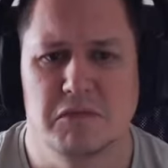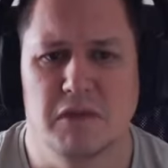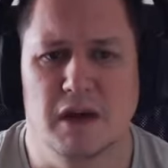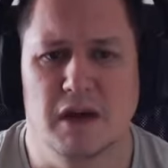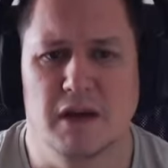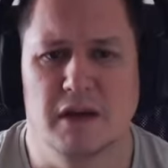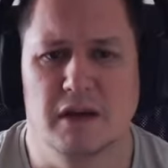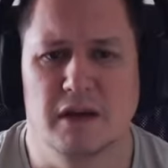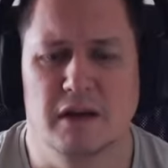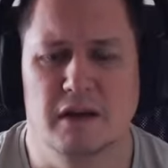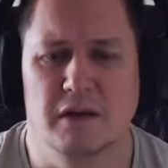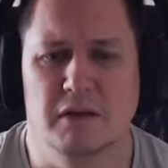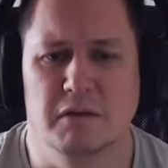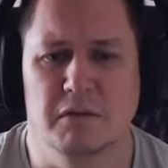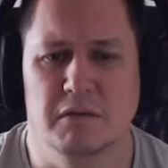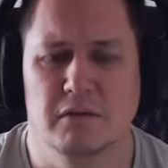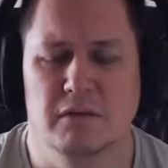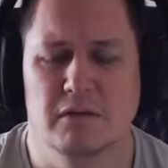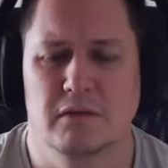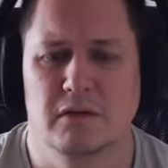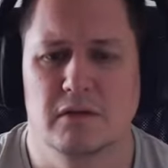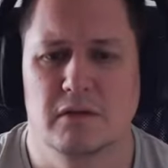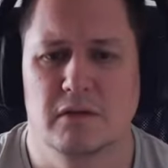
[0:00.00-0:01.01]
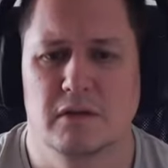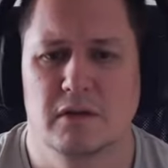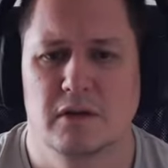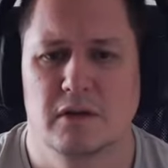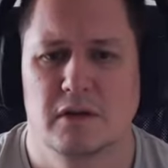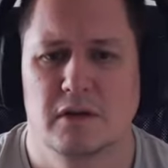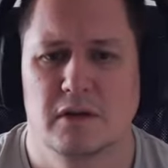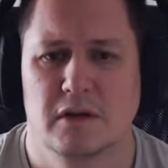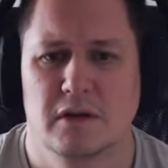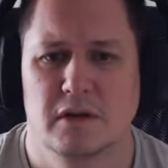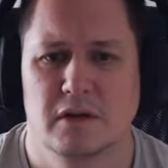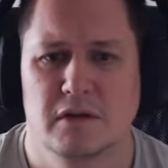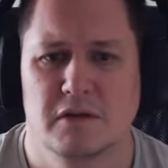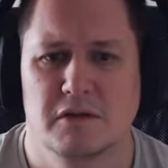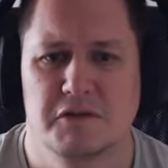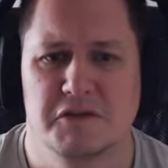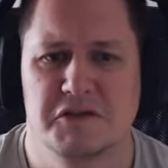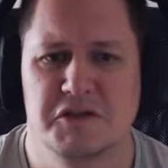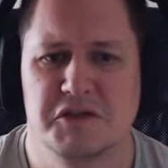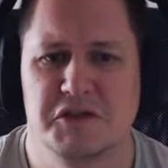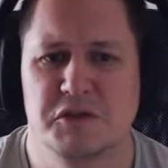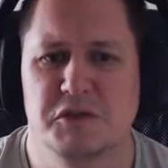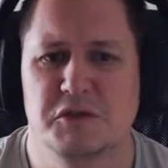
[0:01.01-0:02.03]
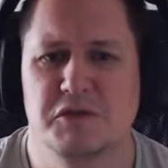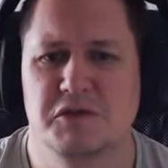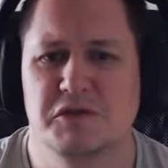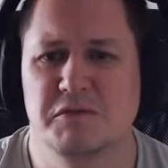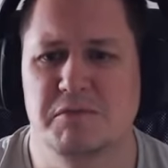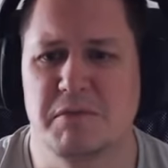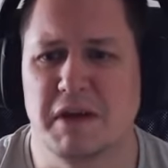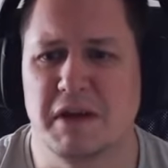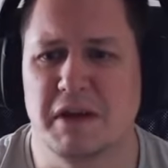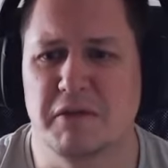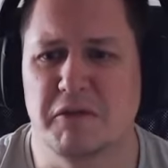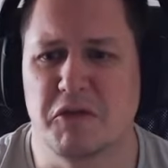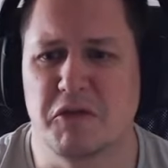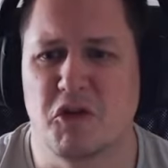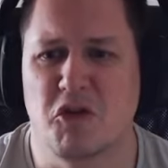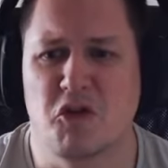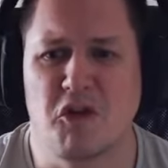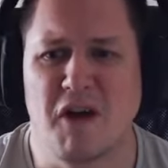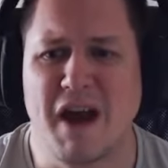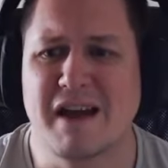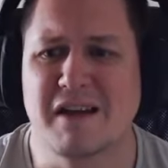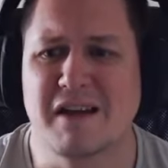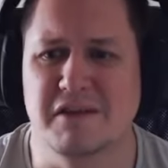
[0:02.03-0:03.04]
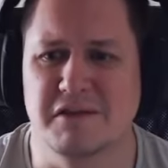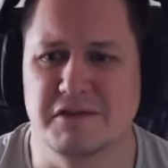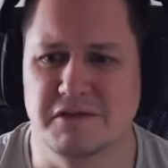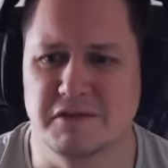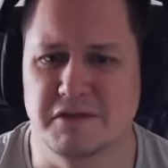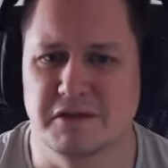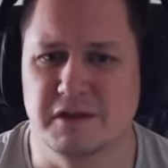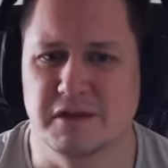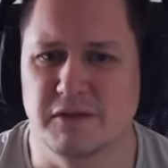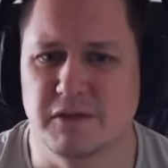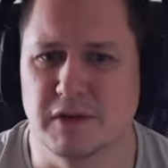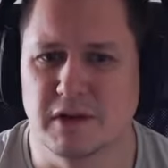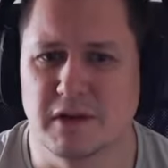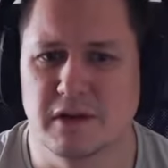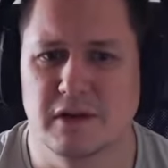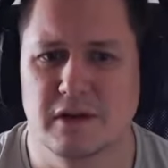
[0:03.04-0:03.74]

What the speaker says: I don't know, shoes made of crackers or something.